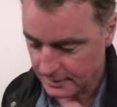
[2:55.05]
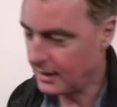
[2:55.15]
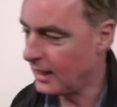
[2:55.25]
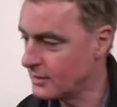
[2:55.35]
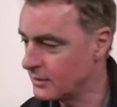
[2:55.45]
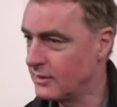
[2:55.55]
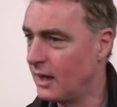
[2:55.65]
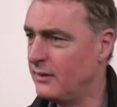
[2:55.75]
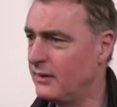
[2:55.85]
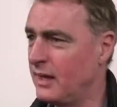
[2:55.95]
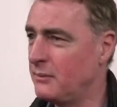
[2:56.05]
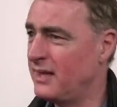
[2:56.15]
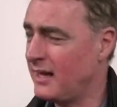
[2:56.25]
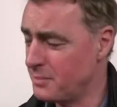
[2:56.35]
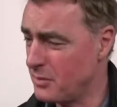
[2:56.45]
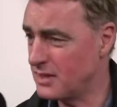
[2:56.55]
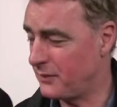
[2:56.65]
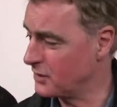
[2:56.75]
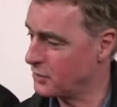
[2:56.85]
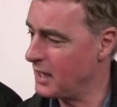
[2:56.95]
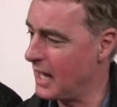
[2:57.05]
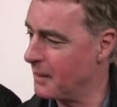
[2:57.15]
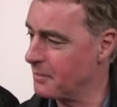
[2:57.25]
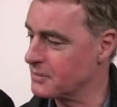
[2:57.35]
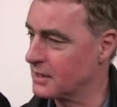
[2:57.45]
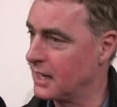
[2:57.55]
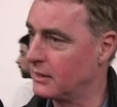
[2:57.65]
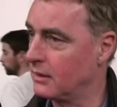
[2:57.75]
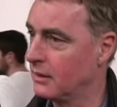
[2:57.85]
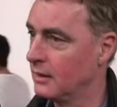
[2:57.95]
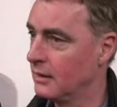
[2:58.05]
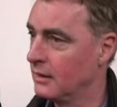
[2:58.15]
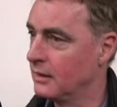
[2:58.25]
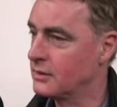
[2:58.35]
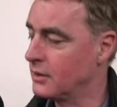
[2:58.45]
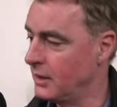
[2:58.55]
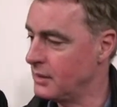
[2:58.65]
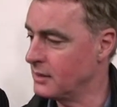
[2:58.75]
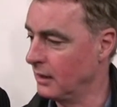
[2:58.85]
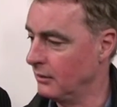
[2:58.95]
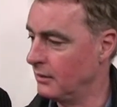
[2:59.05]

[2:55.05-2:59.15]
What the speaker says: Yeah, sure. But they're supposed to have had 3 albums together 2 years ago